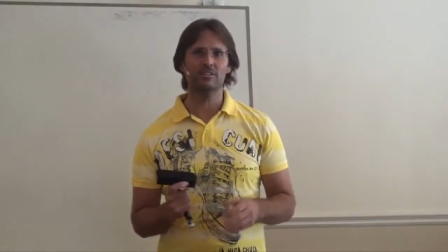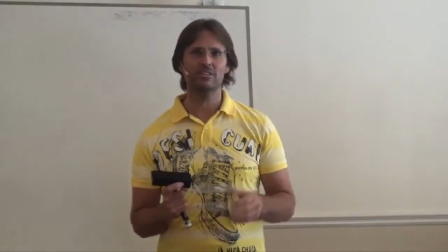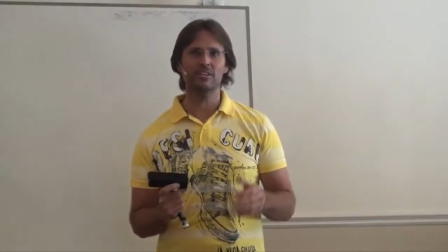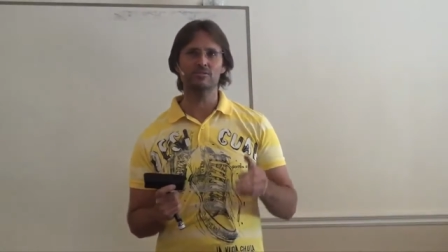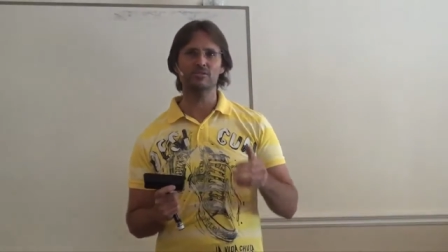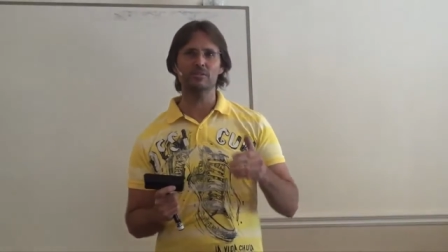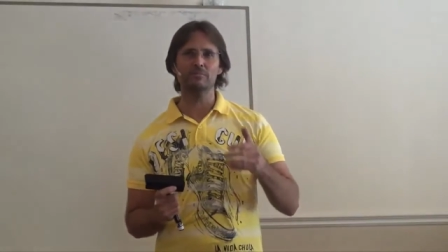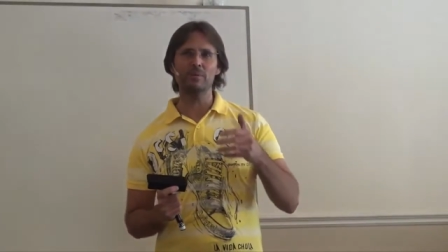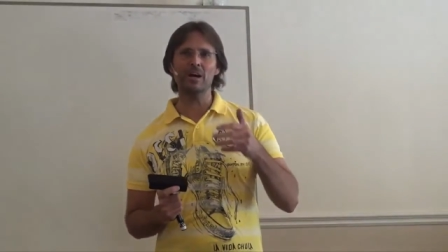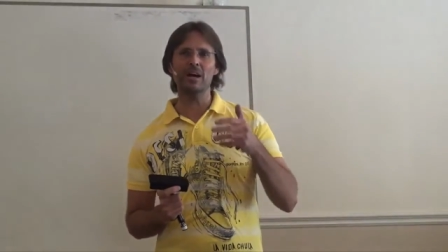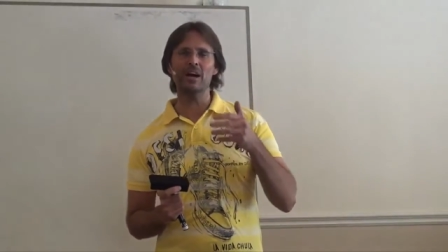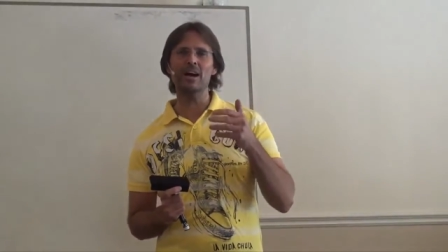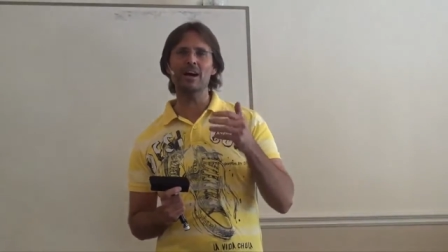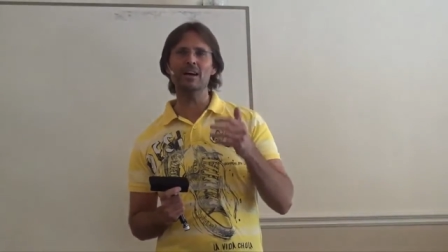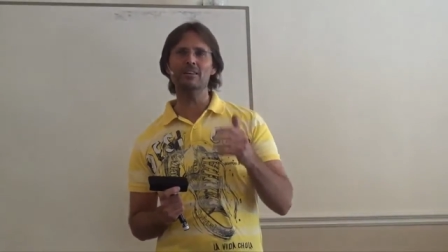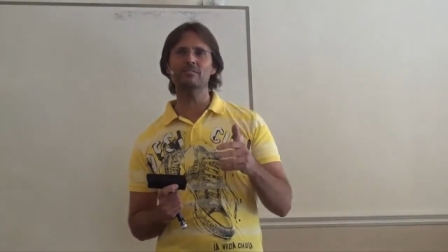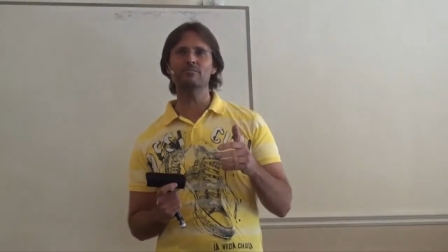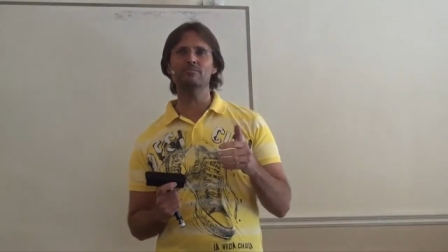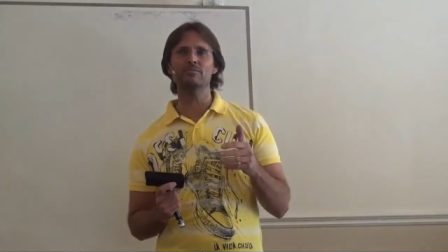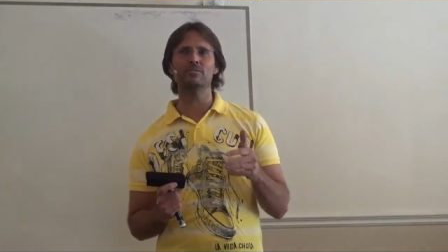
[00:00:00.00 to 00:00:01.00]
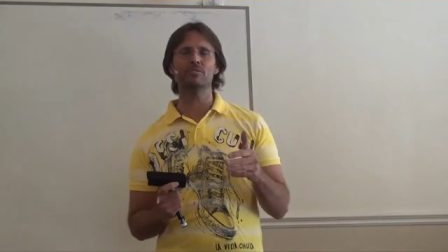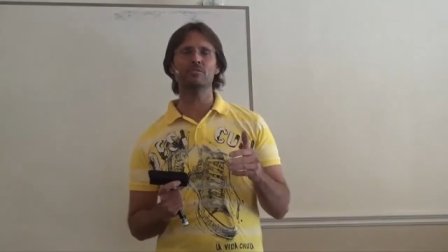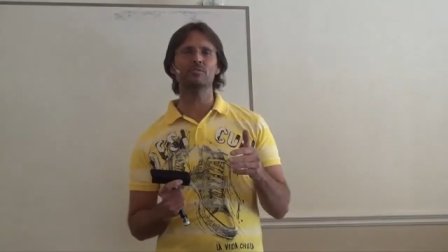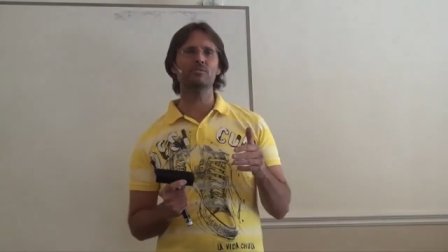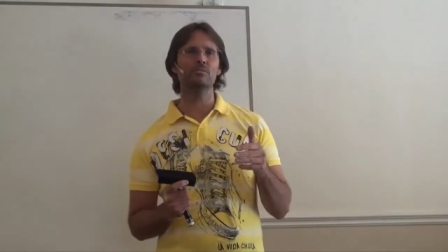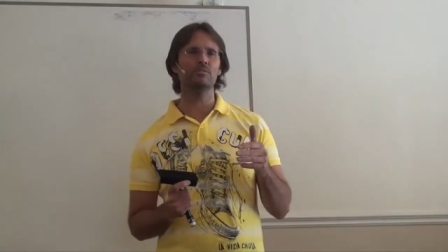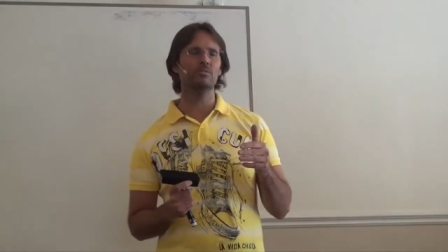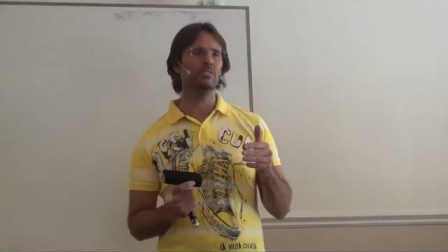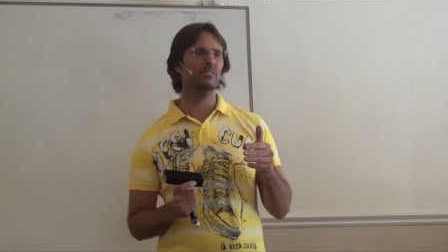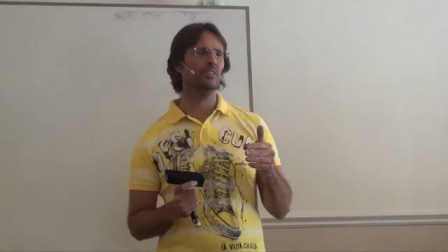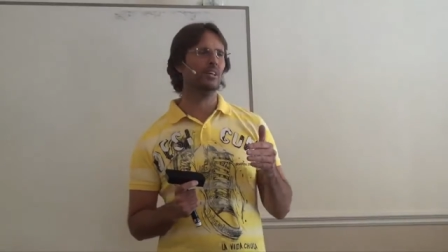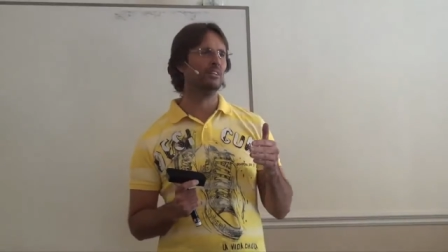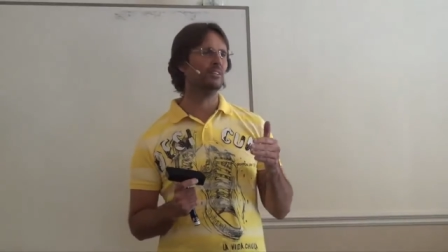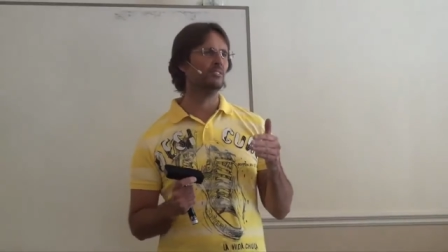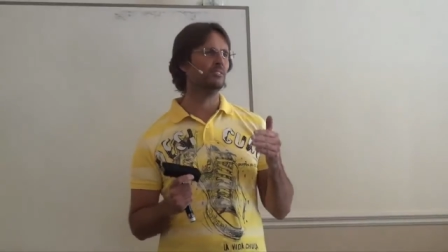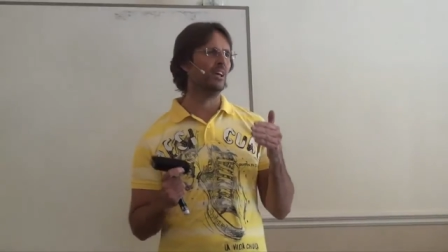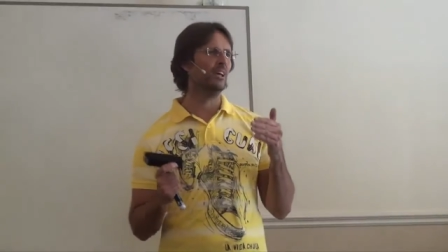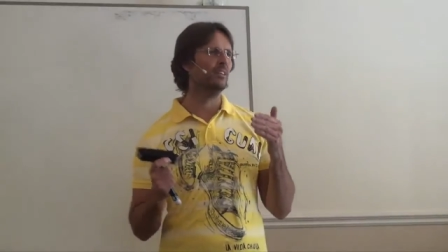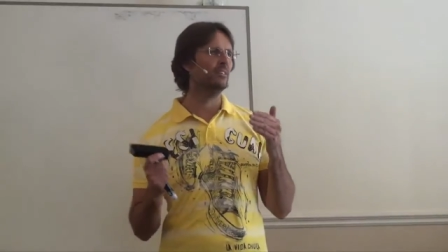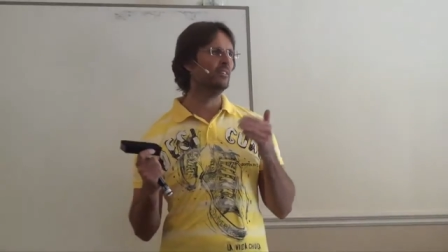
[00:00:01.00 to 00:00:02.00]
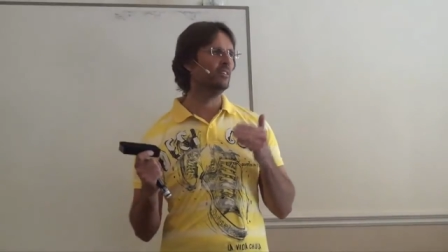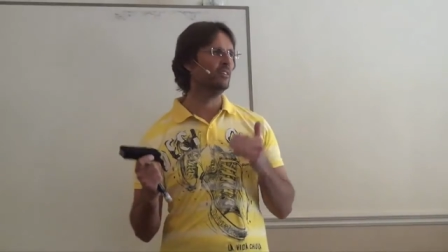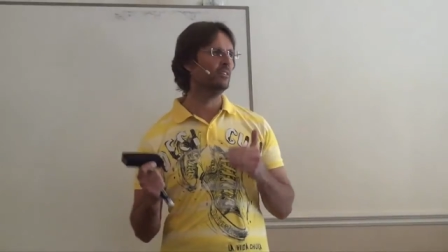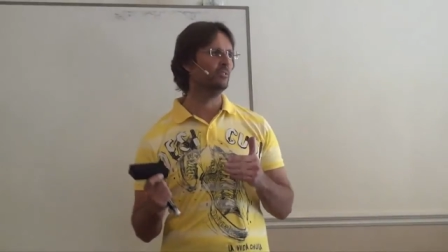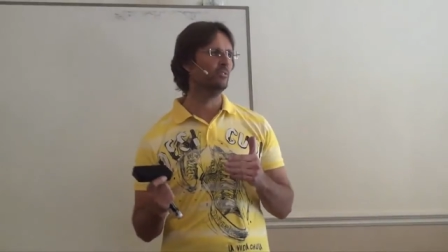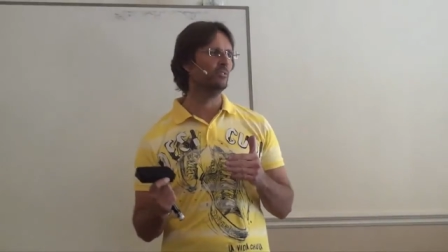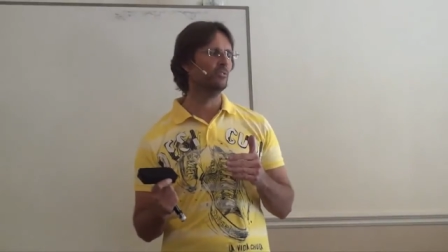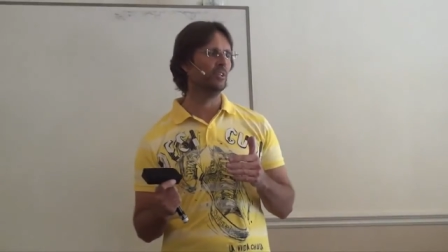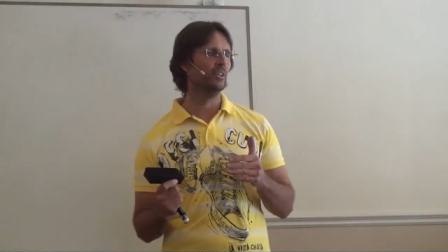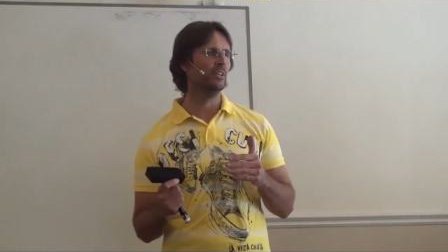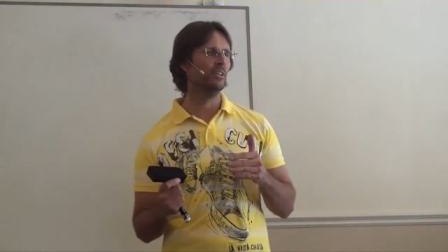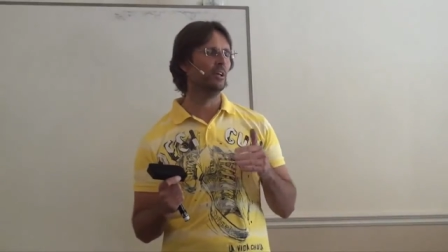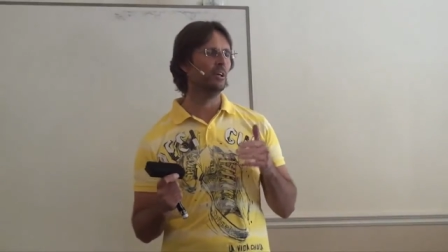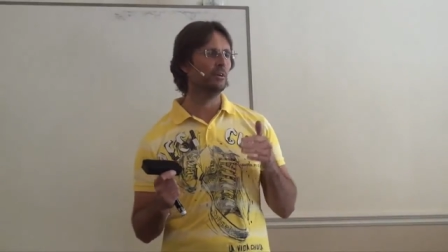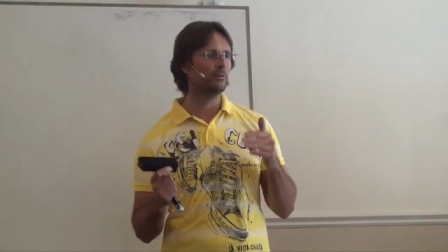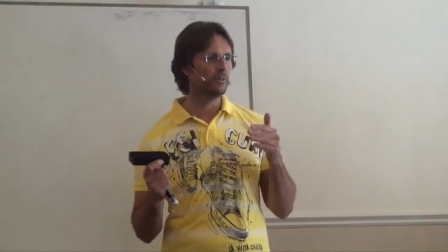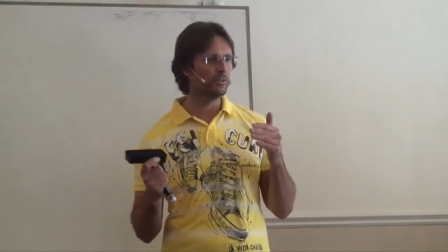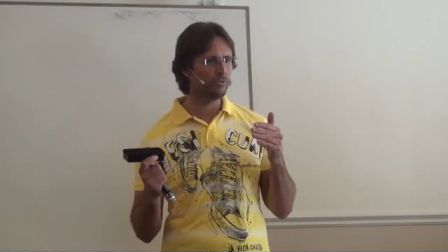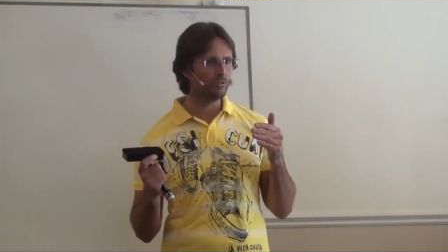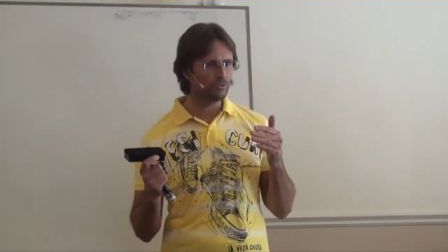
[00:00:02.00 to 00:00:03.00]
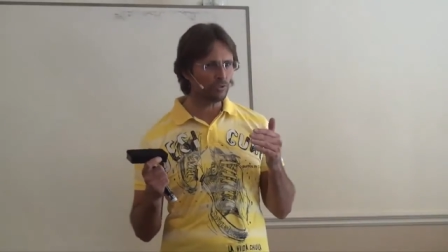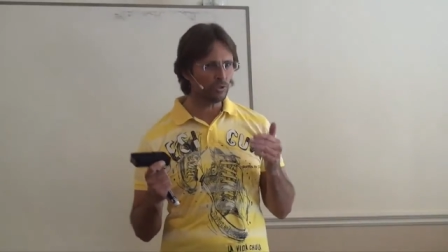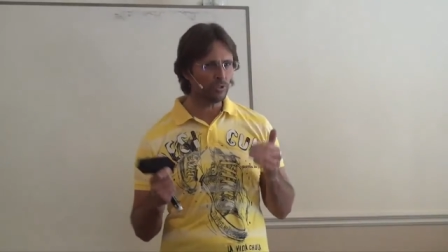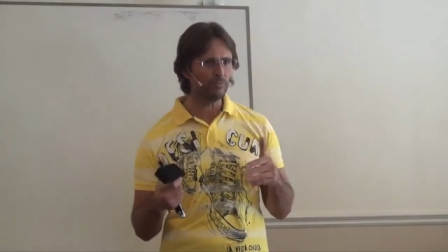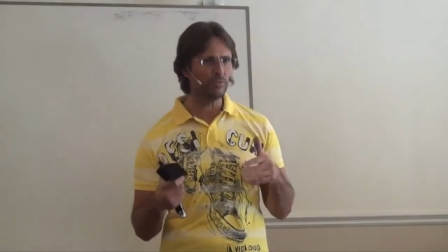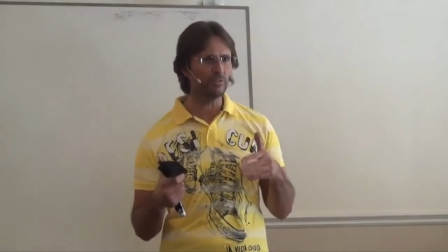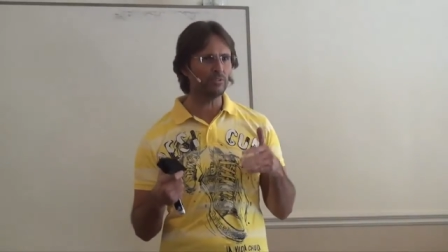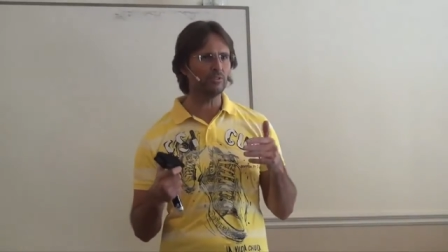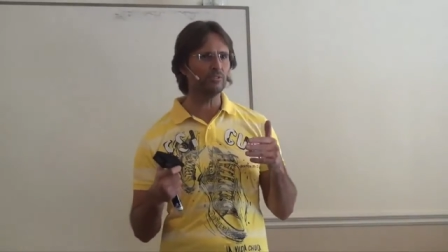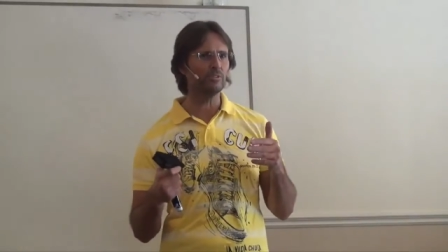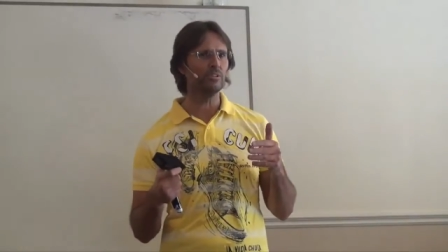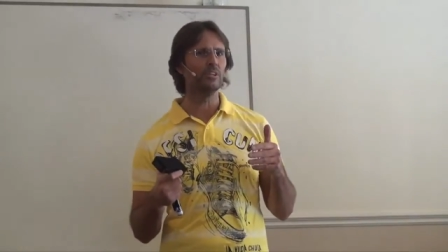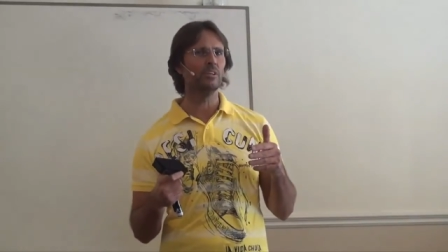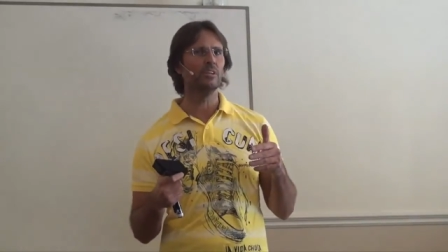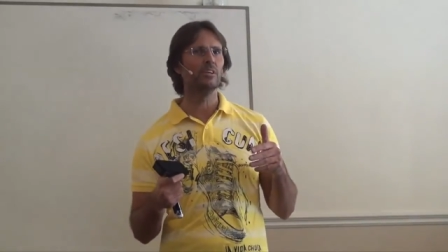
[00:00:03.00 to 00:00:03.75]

there's a part of you that is unhealed that attributed